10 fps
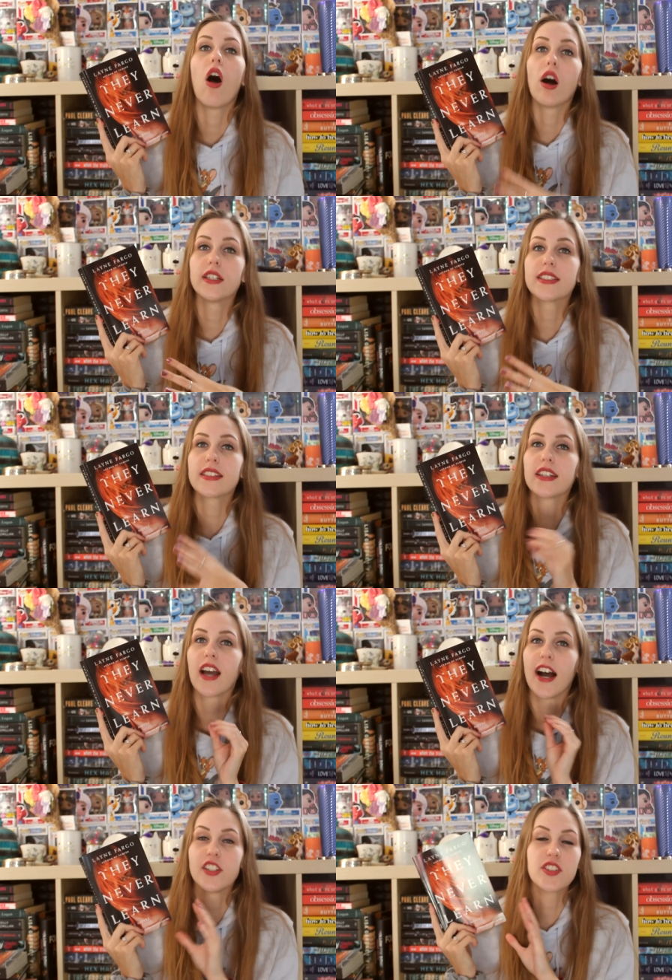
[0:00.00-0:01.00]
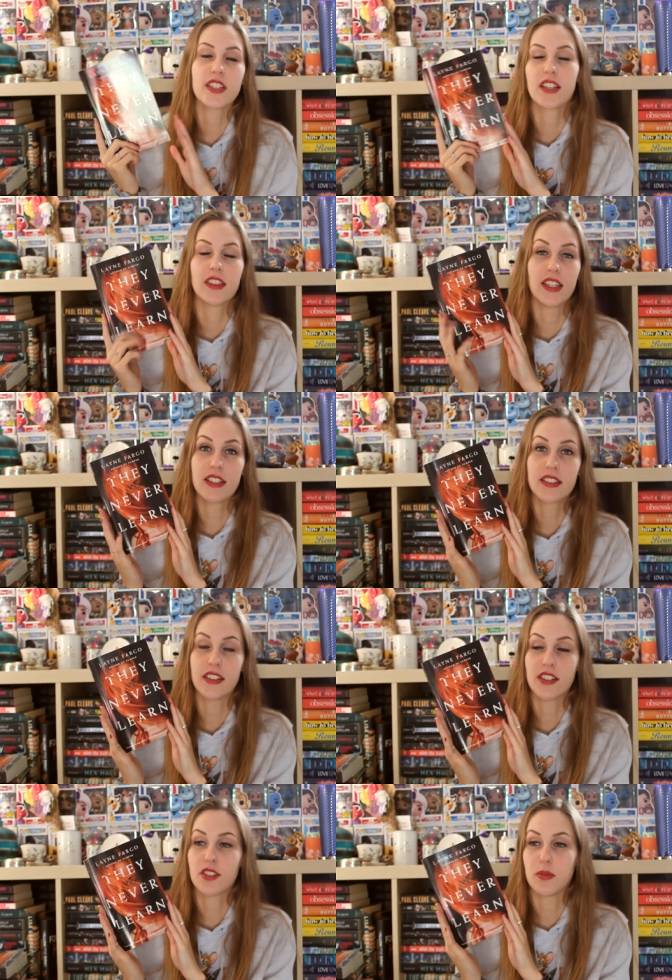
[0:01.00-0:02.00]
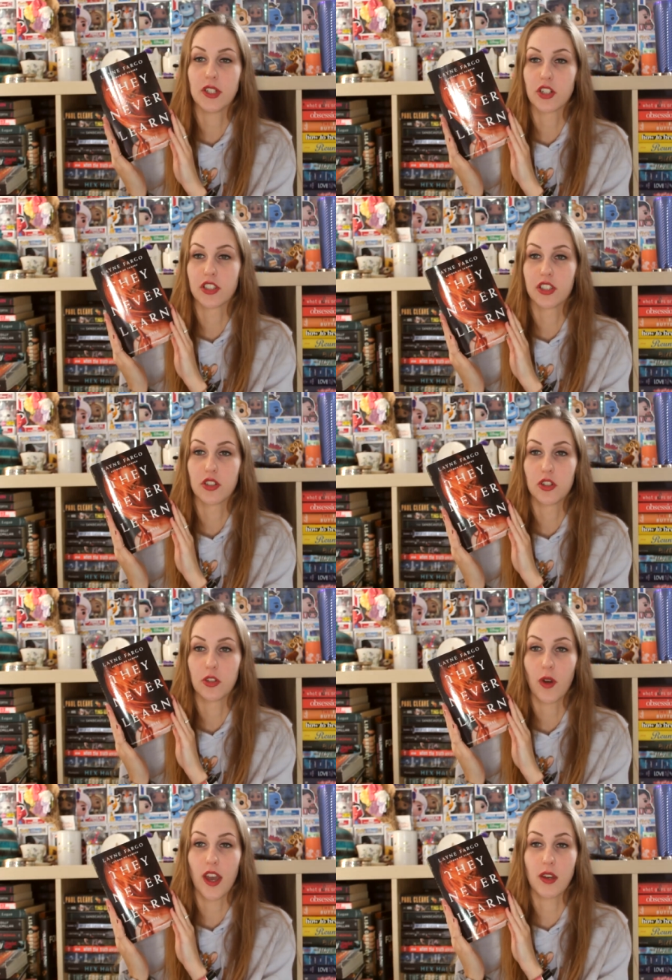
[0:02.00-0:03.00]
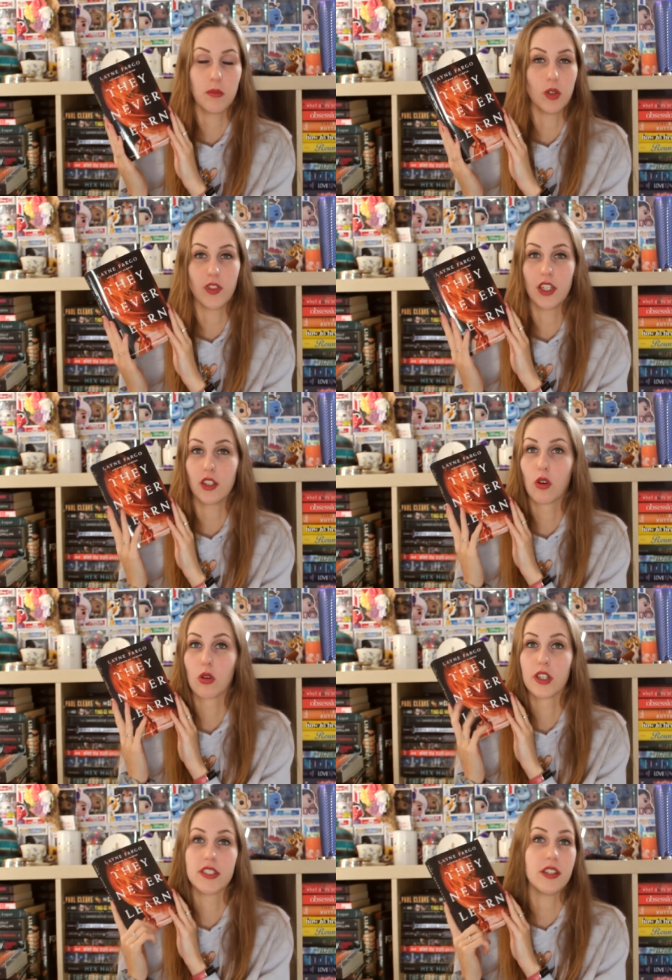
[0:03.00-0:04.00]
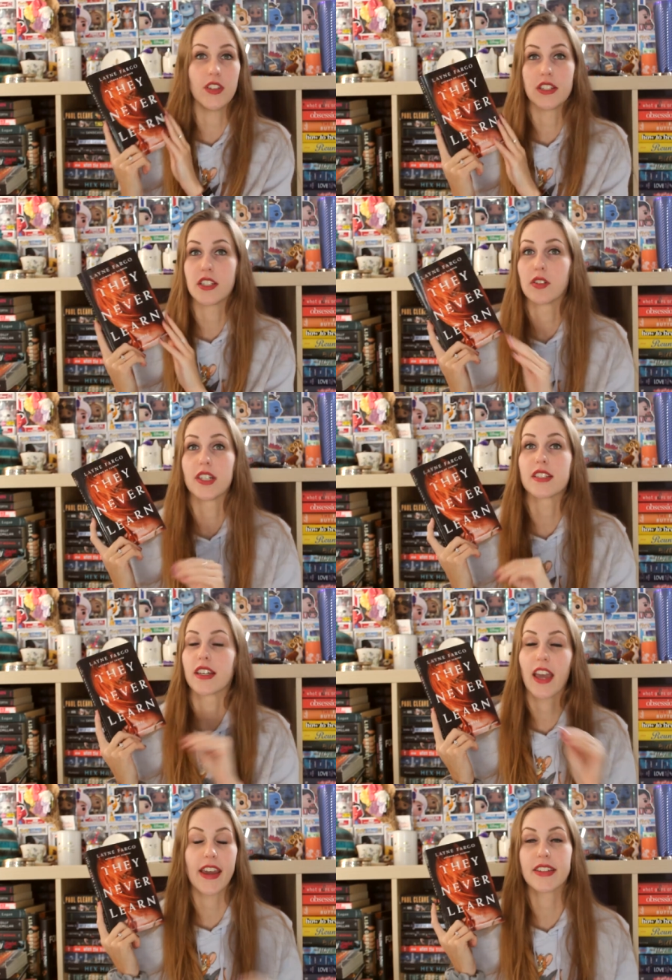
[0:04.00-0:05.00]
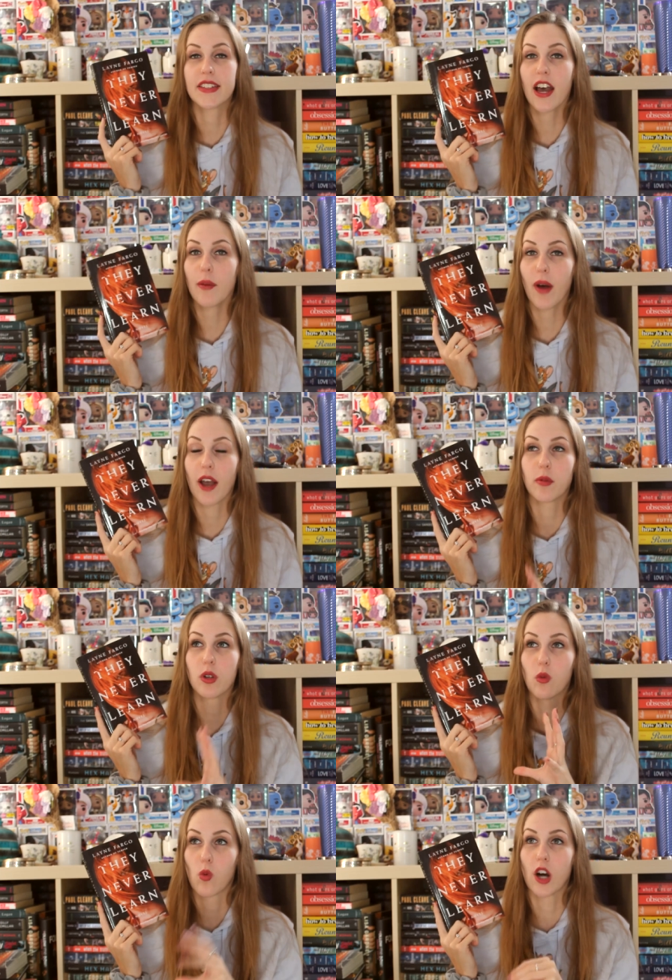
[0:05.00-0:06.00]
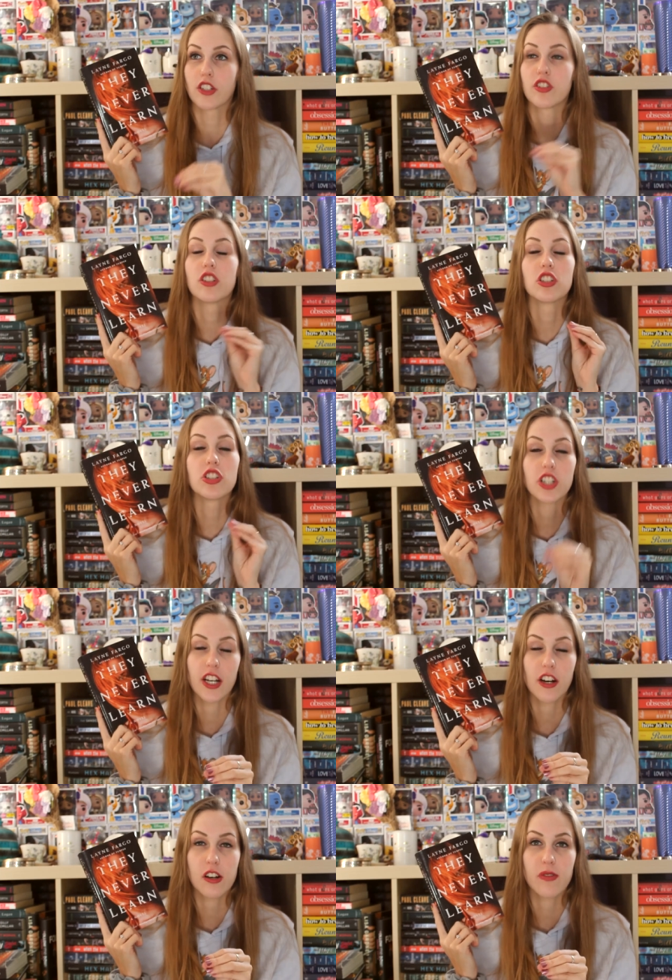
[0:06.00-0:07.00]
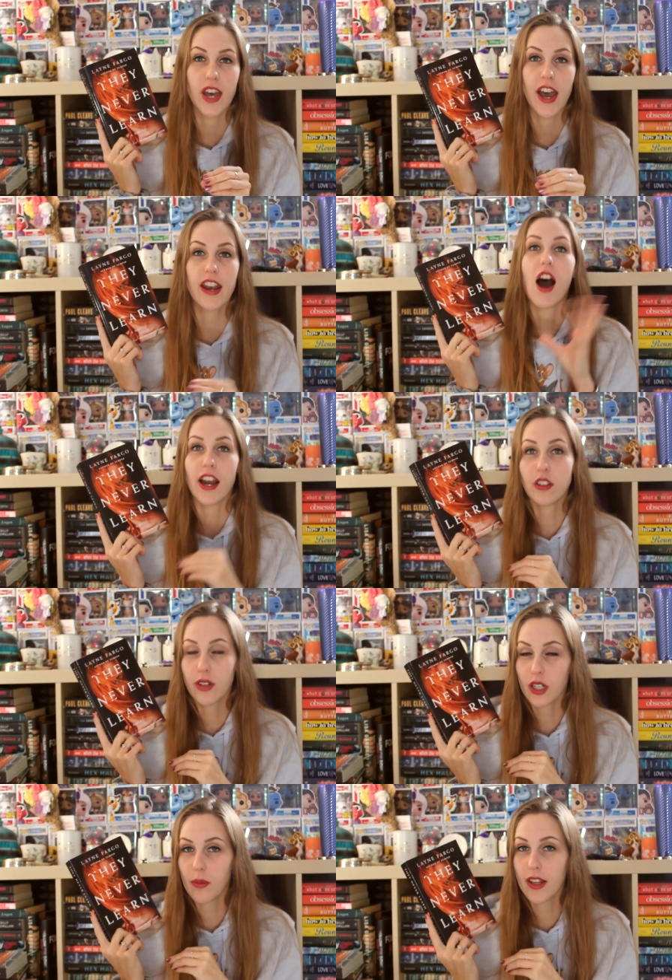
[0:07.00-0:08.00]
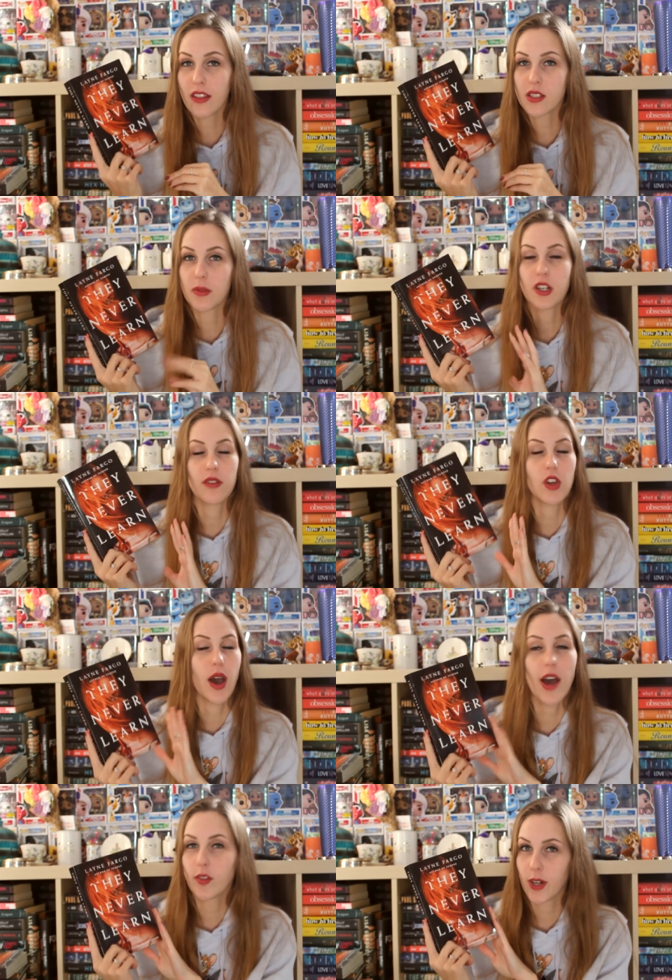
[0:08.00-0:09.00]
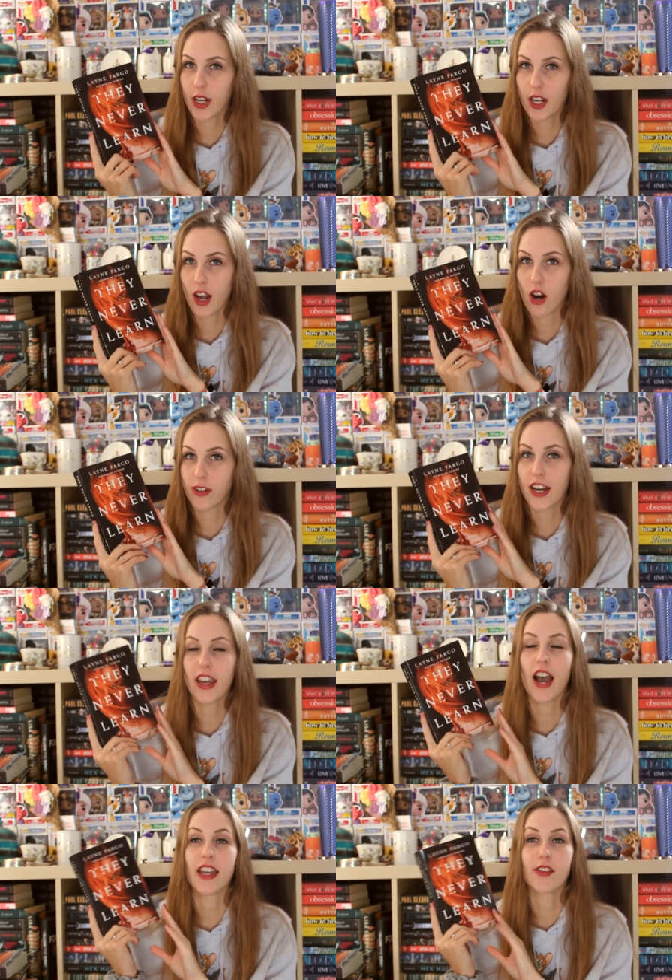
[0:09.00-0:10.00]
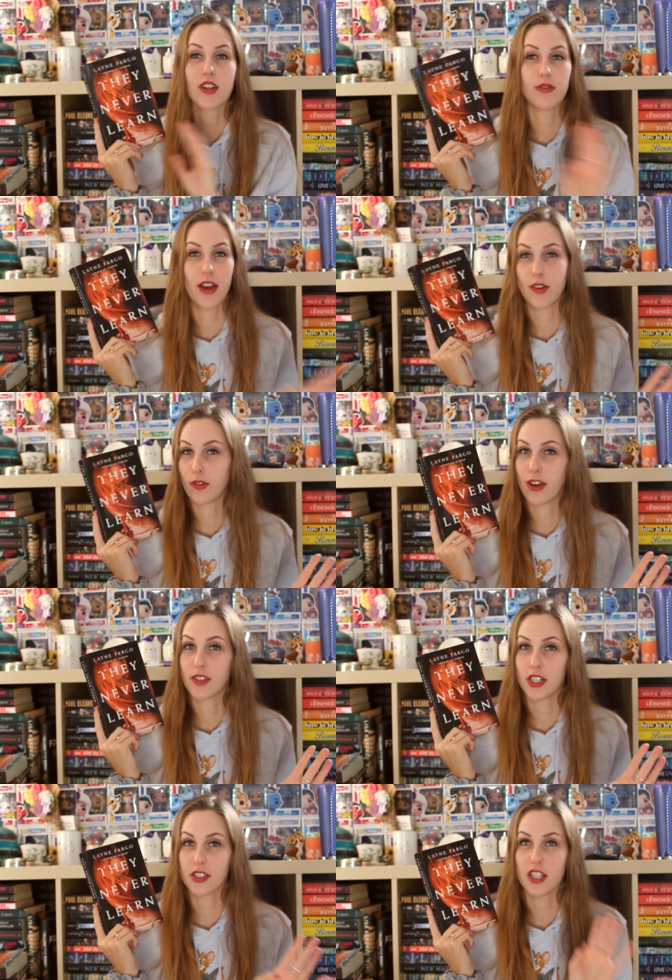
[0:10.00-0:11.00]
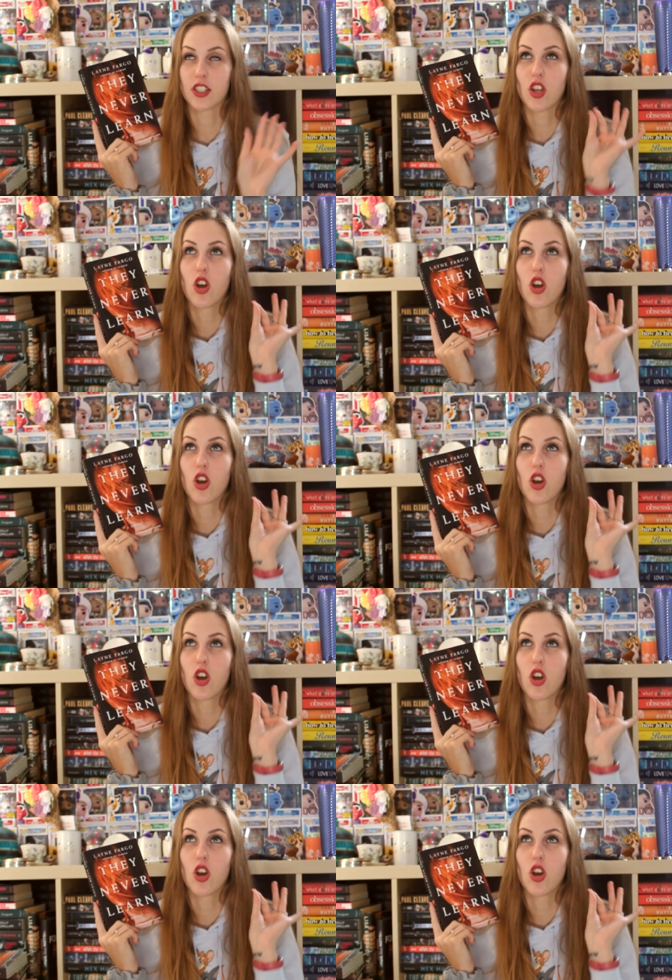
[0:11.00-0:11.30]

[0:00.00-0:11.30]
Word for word: Honestly, I just think that this needs to be turned into a movie or a TV series like ASAP. I would watch the shit out of that. Highly recommend this book if you haven't read it already. I give it a 5 out of 5 stars. It's